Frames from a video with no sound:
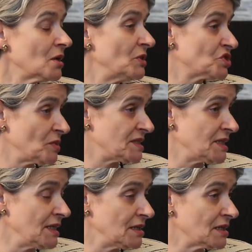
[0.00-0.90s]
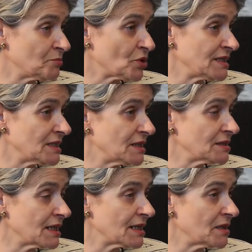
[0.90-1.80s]
which we see in
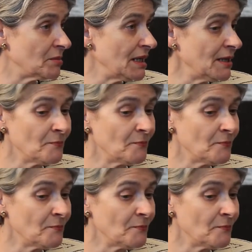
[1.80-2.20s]
President Kagame.